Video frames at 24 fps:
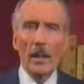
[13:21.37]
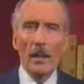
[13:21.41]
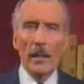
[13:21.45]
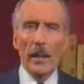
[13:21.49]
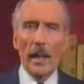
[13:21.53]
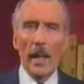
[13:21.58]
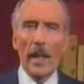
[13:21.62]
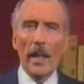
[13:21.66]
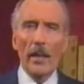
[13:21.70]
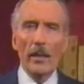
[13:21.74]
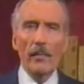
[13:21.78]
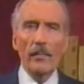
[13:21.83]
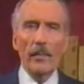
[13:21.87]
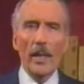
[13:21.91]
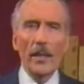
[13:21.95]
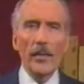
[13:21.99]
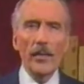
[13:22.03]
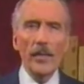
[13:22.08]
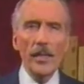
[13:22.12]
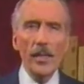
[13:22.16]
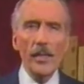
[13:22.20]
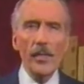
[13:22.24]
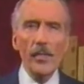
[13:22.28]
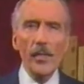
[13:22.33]
The air of
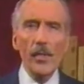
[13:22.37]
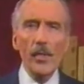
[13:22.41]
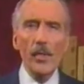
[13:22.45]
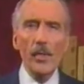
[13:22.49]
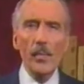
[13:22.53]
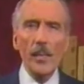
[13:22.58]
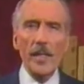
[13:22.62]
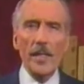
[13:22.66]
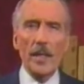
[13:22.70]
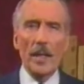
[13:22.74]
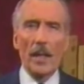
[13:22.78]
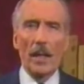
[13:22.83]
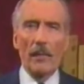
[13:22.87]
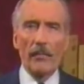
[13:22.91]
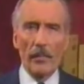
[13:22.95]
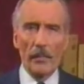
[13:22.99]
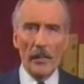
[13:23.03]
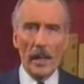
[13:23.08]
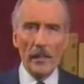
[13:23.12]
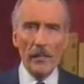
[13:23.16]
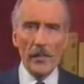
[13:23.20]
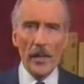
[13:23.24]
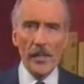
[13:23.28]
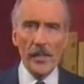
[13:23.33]
London is the sweeter for
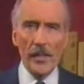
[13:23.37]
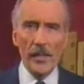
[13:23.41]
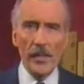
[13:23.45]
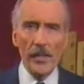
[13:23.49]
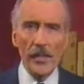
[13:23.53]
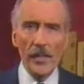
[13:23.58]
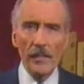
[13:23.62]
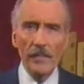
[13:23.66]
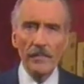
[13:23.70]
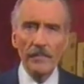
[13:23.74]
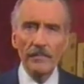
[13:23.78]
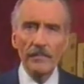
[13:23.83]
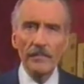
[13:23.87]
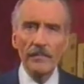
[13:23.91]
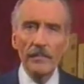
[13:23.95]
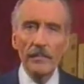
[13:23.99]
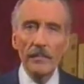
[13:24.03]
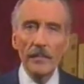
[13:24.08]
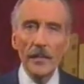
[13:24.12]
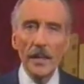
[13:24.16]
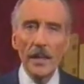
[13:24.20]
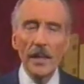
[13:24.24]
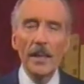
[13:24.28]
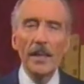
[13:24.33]
my presence.
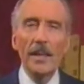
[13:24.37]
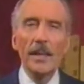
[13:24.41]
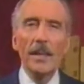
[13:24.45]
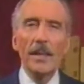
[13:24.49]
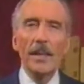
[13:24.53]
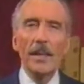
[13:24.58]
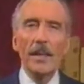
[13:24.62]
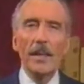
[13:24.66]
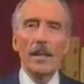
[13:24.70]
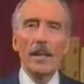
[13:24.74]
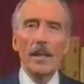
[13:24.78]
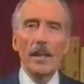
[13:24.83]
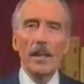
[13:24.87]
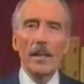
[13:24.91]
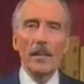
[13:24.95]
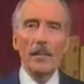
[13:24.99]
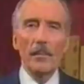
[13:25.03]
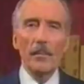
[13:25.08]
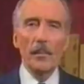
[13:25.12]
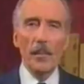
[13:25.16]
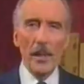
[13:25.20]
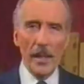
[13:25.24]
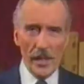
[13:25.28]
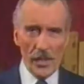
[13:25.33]

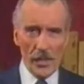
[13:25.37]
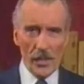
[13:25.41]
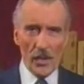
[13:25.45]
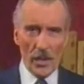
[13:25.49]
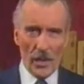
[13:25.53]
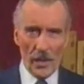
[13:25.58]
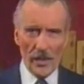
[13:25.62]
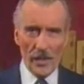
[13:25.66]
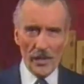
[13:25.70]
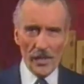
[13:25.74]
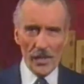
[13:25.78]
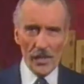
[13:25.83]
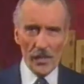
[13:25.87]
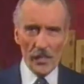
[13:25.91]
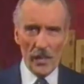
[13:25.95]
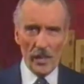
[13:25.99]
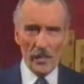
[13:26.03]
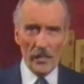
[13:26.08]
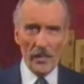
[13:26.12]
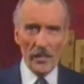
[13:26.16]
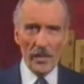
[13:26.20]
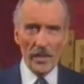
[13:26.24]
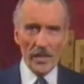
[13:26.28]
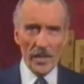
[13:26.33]
Please join us
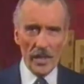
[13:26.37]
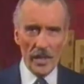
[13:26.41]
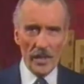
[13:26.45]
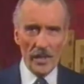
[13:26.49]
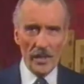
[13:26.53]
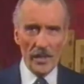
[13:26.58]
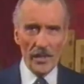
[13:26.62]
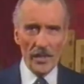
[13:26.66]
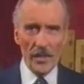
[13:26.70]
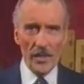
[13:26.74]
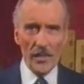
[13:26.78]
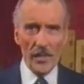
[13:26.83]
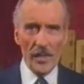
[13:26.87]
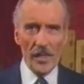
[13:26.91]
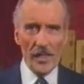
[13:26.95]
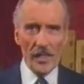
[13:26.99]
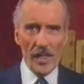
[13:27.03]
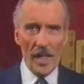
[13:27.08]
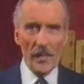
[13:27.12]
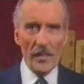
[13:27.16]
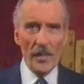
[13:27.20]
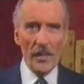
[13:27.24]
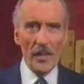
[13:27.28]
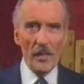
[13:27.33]
when we return to
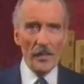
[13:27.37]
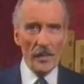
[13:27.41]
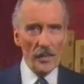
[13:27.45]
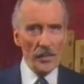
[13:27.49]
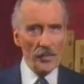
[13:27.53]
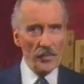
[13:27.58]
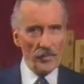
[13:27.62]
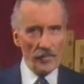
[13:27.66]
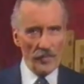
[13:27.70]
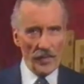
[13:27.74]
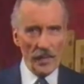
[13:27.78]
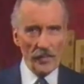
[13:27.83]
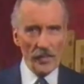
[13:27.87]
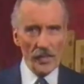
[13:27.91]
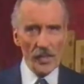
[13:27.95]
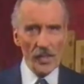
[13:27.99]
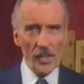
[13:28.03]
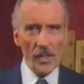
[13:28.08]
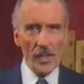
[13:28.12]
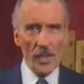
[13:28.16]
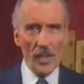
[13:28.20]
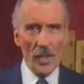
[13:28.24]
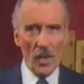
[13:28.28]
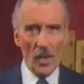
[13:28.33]
examine the most
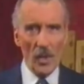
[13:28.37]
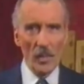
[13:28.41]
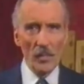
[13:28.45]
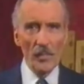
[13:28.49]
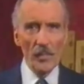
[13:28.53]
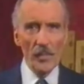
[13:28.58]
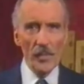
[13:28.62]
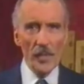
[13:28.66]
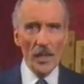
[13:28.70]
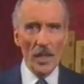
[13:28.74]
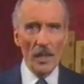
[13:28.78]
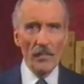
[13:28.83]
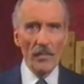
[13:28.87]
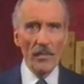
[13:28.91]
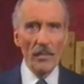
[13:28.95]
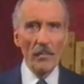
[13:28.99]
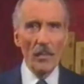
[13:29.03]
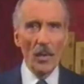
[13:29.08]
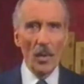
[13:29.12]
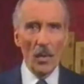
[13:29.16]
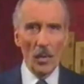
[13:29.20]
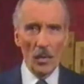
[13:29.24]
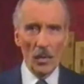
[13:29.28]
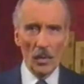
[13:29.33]
famous Holmes of
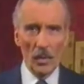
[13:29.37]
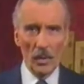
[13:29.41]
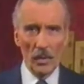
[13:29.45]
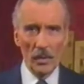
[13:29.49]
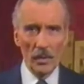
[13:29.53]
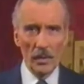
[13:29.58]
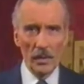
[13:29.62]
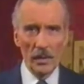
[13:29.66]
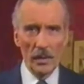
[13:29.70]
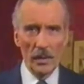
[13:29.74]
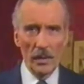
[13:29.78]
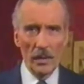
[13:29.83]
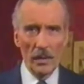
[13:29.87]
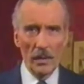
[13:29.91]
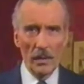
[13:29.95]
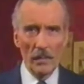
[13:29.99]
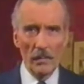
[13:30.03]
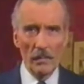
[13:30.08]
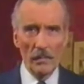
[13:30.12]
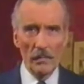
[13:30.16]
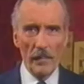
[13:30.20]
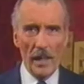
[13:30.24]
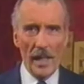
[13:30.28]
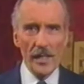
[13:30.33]
them all,
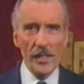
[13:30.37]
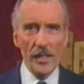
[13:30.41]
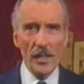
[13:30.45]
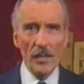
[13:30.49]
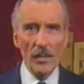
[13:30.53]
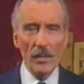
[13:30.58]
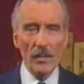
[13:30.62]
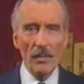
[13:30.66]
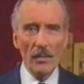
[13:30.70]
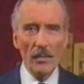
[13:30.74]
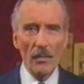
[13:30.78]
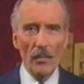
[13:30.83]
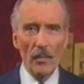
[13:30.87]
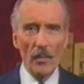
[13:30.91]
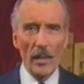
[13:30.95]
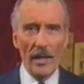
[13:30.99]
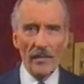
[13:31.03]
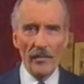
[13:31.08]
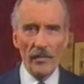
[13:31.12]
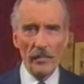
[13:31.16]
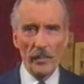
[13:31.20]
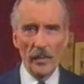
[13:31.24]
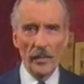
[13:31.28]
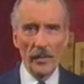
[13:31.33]
Basil
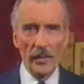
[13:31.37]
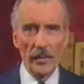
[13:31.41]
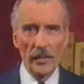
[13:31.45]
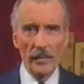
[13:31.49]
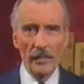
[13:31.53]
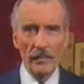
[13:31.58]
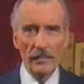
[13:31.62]
Rathbone.